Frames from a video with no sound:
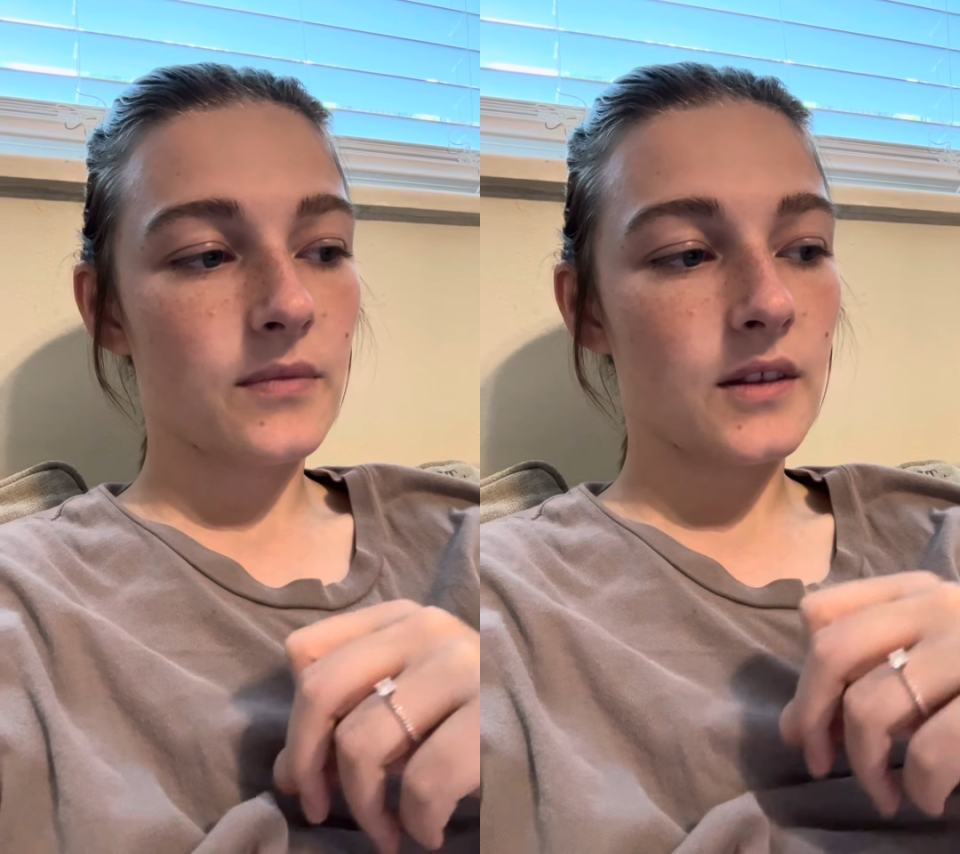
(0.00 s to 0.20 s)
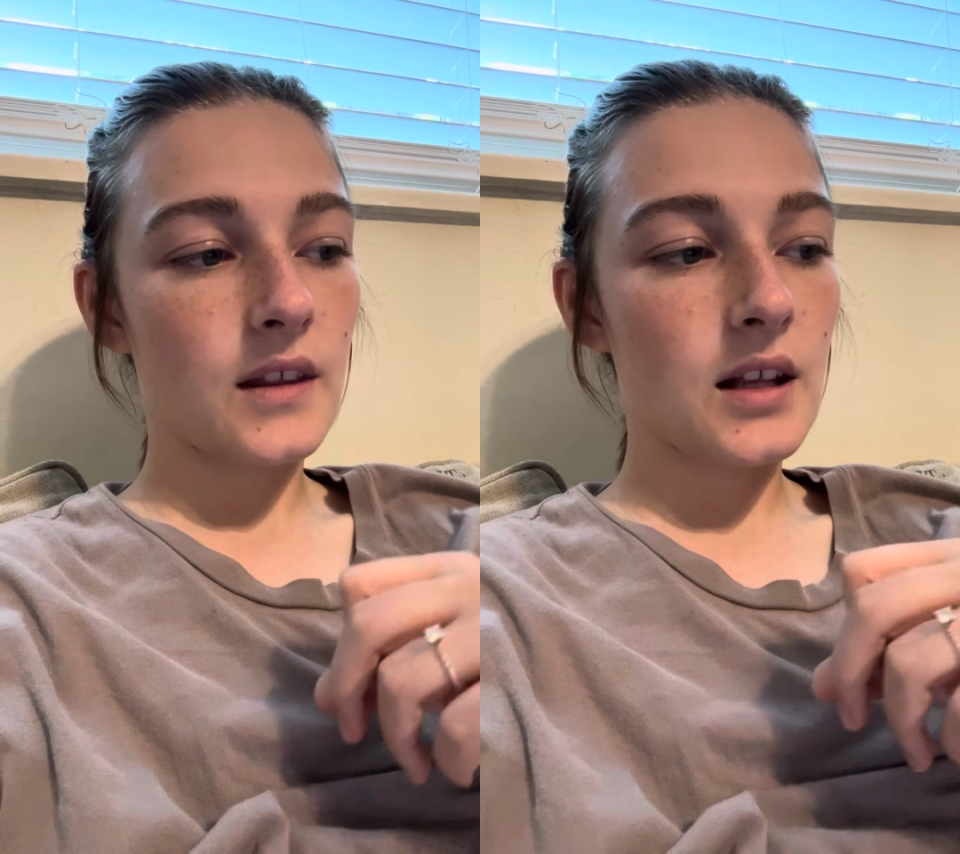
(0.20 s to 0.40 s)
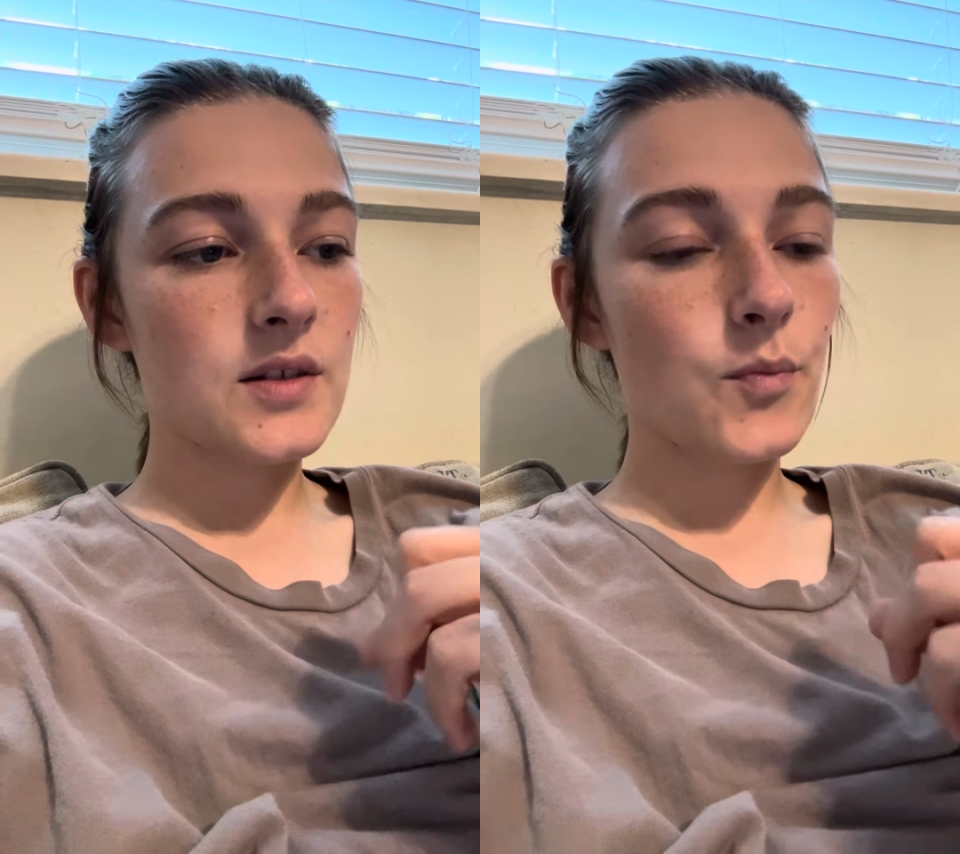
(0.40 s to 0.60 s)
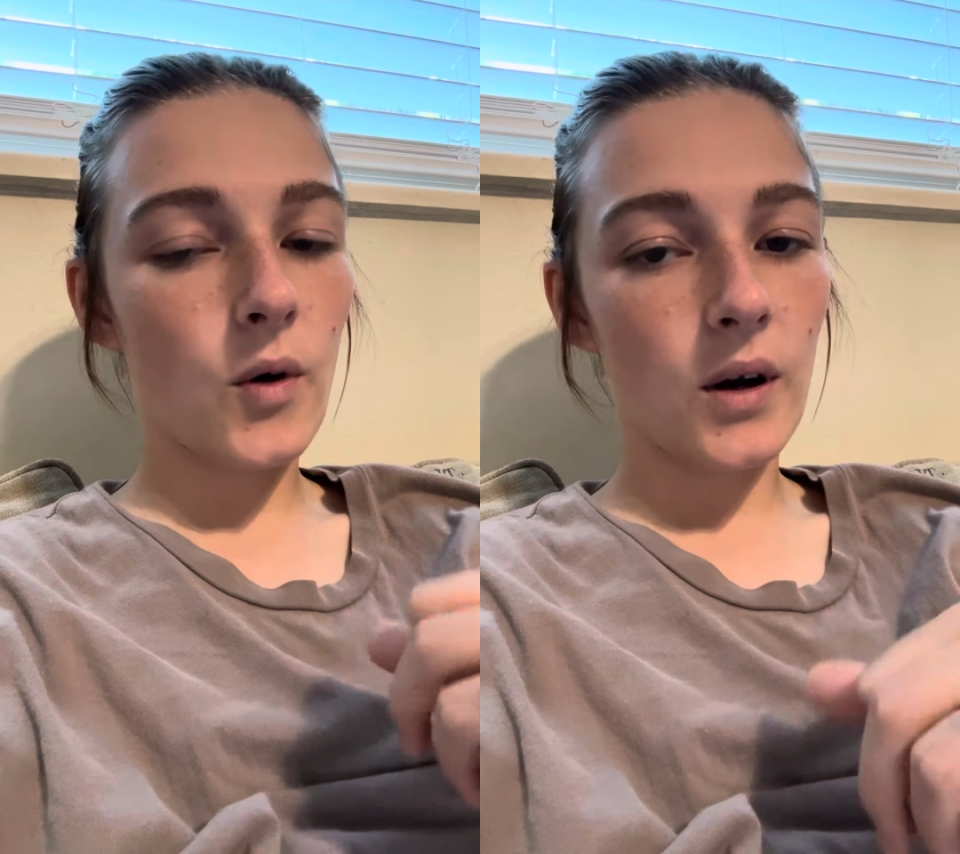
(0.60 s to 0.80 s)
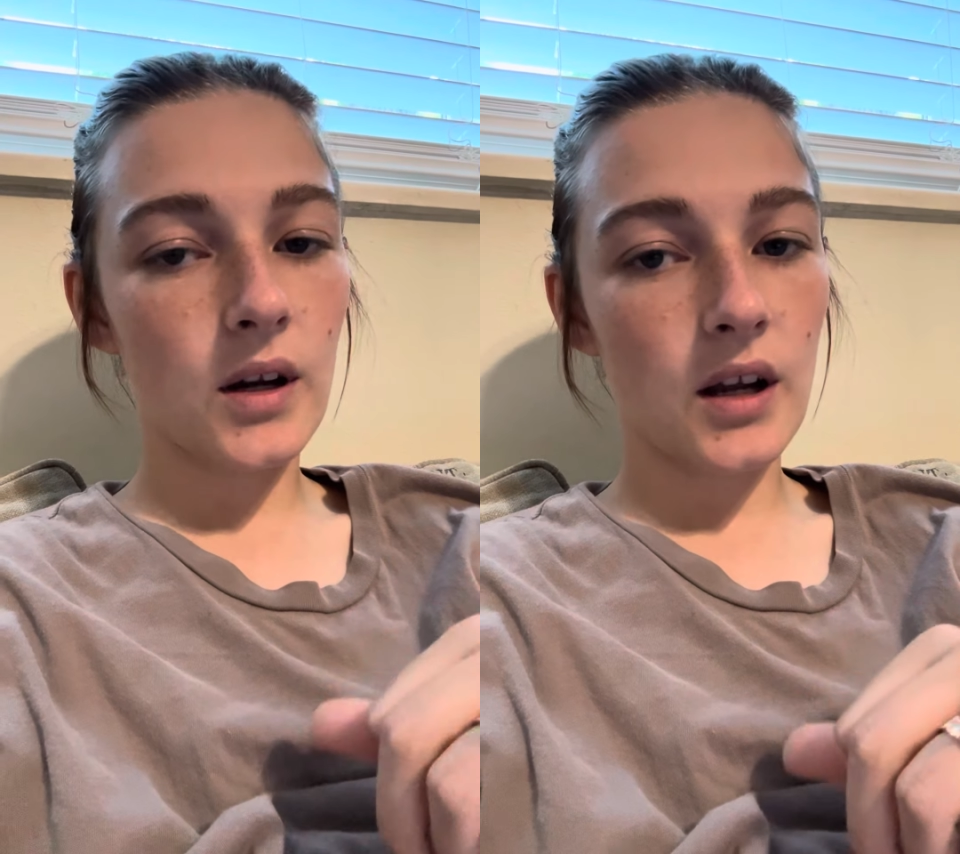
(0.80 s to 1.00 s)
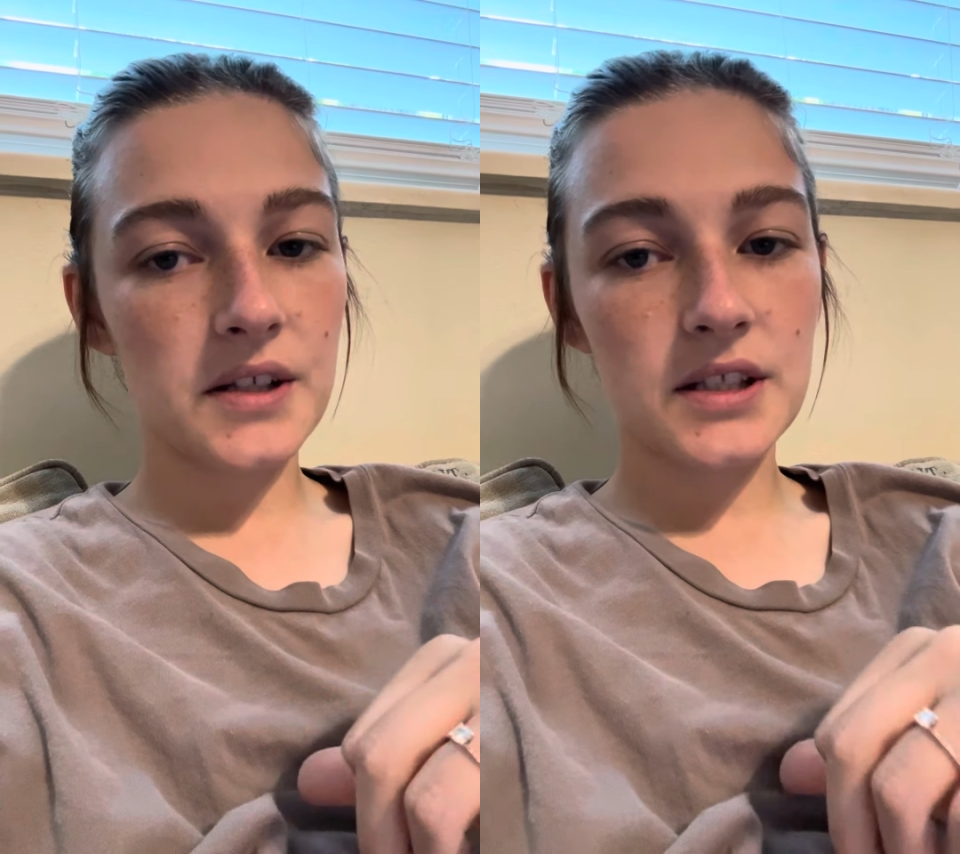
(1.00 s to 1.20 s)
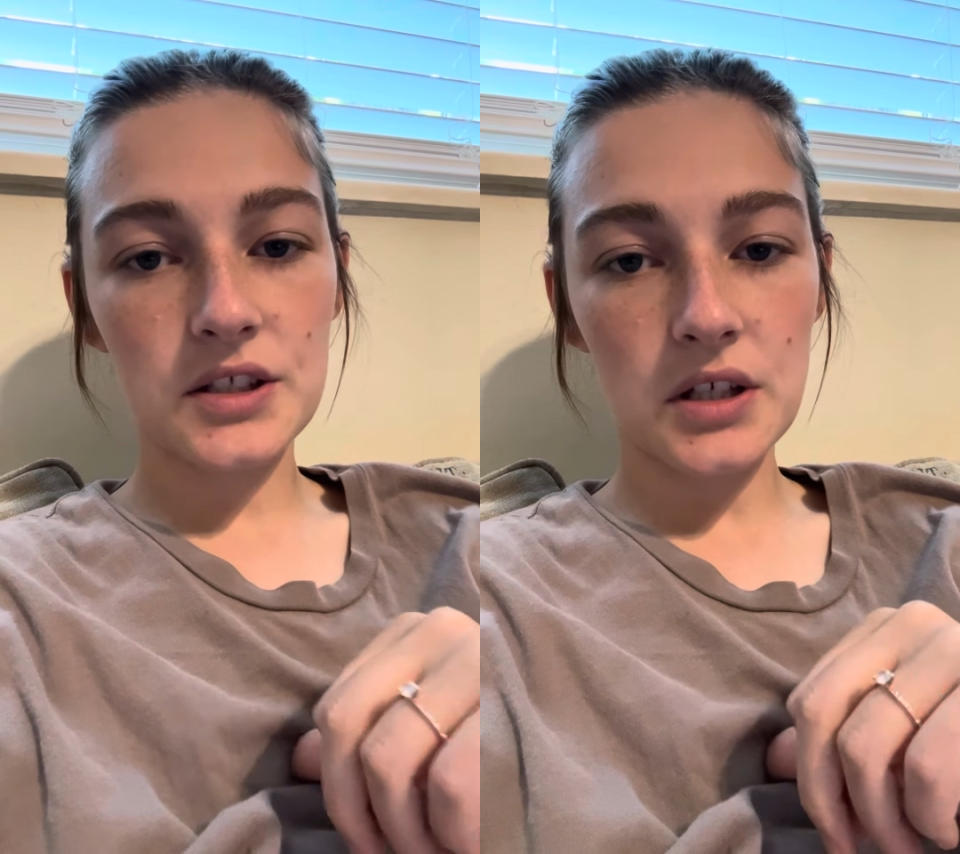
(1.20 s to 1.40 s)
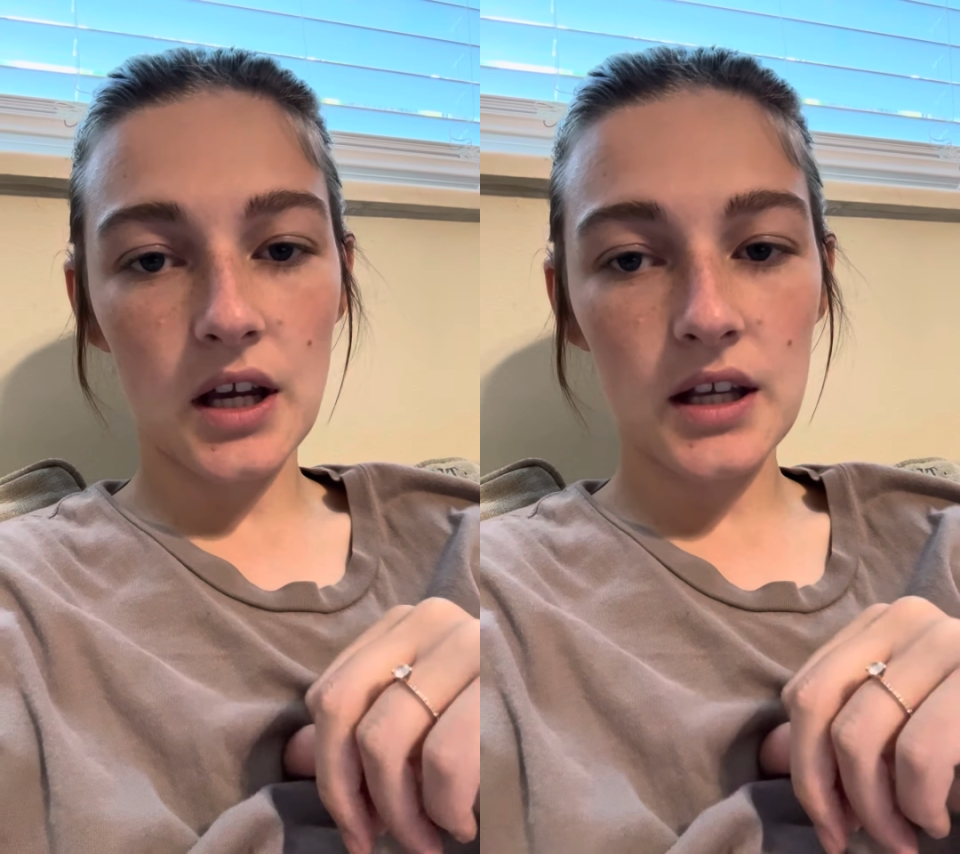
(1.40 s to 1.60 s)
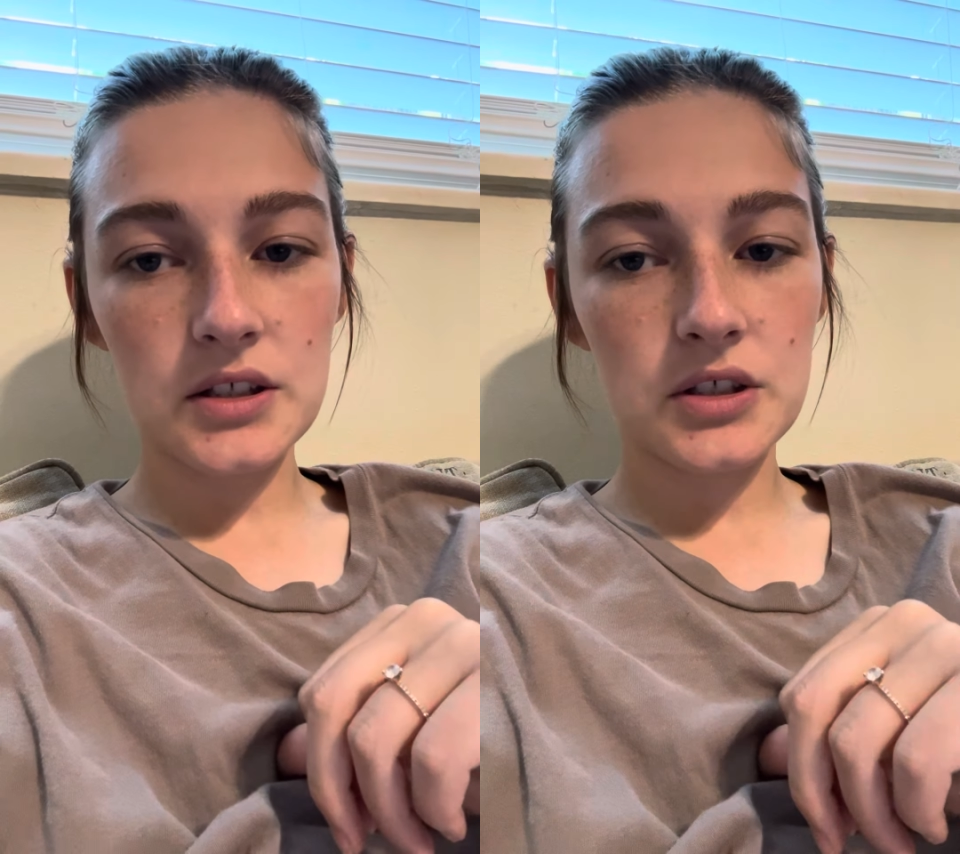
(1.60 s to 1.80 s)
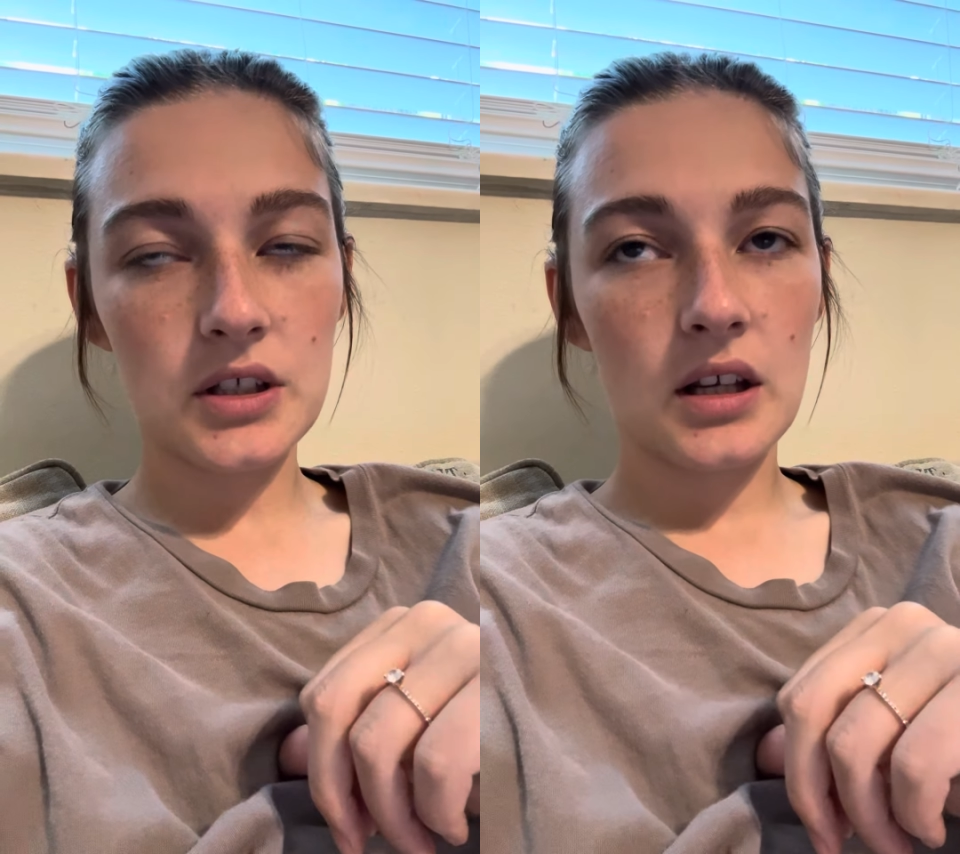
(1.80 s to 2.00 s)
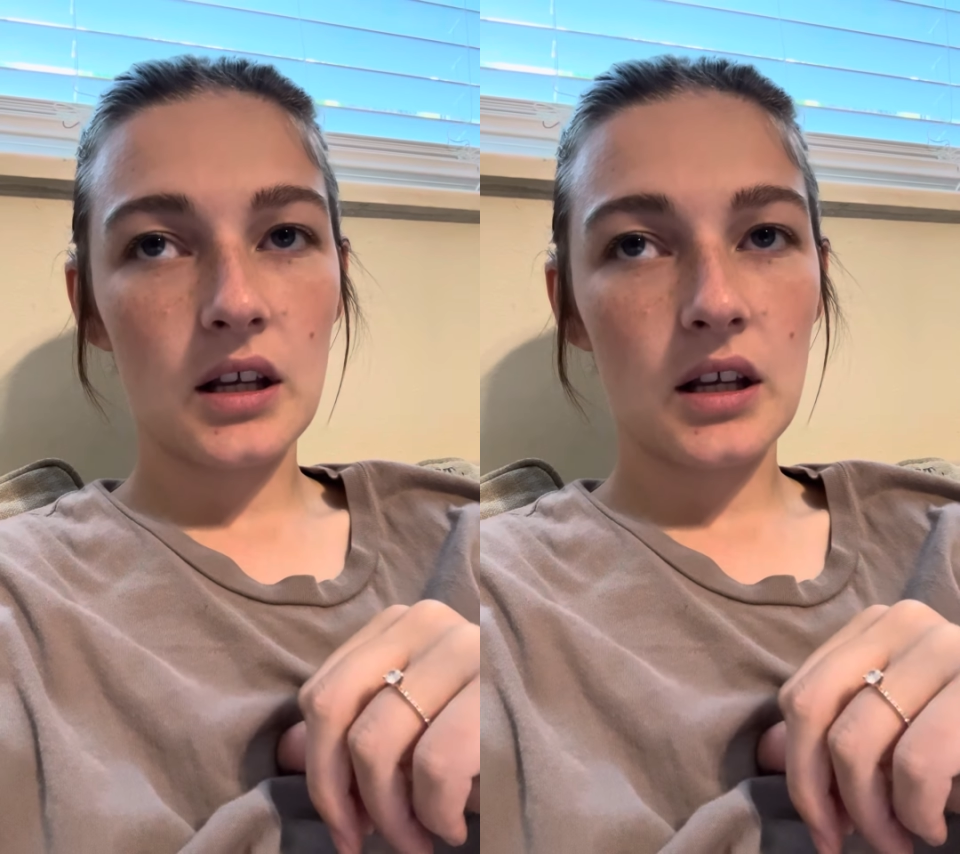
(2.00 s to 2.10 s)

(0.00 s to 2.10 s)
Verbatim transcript: that's important not to judge.